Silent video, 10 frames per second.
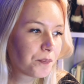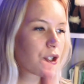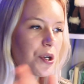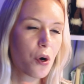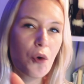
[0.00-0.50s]

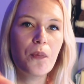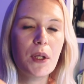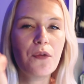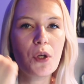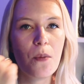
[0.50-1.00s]
So
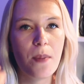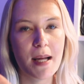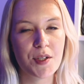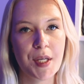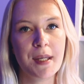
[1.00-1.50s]
if you're
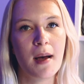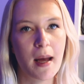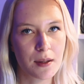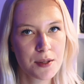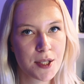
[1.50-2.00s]
passing
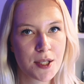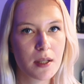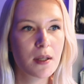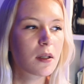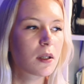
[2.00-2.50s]
IELTS,